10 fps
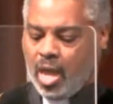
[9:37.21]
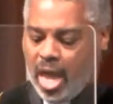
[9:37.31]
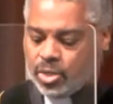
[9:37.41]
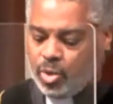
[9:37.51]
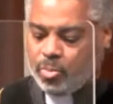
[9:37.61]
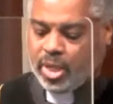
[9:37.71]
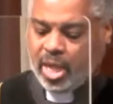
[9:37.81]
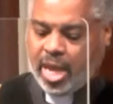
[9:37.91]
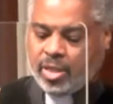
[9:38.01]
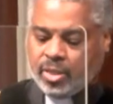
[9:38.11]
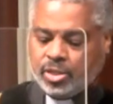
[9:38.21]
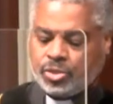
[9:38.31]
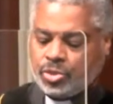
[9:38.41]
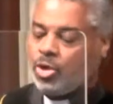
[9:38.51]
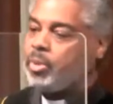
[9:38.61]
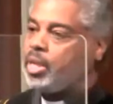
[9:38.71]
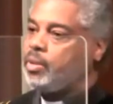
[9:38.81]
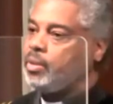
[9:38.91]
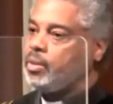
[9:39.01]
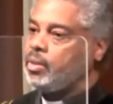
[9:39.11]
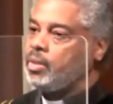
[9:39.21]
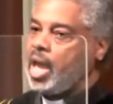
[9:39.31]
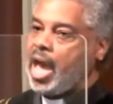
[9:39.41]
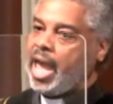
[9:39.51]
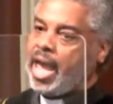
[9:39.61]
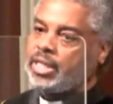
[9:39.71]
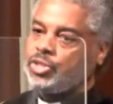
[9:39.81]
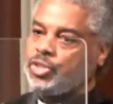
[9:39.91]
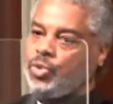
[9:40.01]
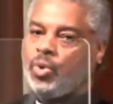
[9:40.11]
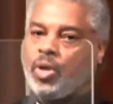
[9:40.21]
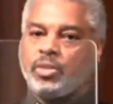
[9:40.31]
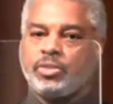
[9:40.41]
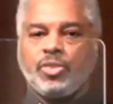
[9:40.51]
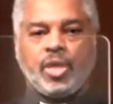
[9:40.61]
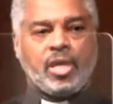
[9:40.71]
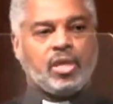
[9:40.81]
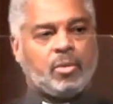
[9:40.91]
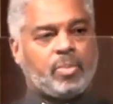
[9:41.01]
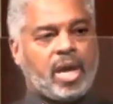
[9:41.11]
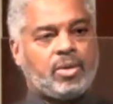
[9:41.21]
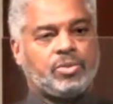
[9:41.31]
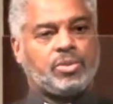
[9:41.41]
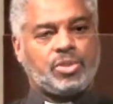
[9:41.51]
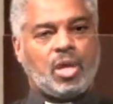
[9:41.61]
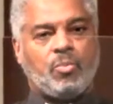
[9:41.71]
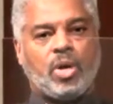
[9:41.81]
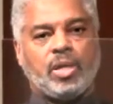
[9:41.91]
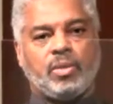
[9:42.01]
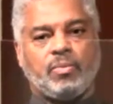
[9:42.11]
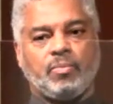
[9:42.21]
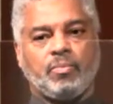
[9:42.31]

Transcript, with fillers: As we began this sermon, I asked you all to think about someone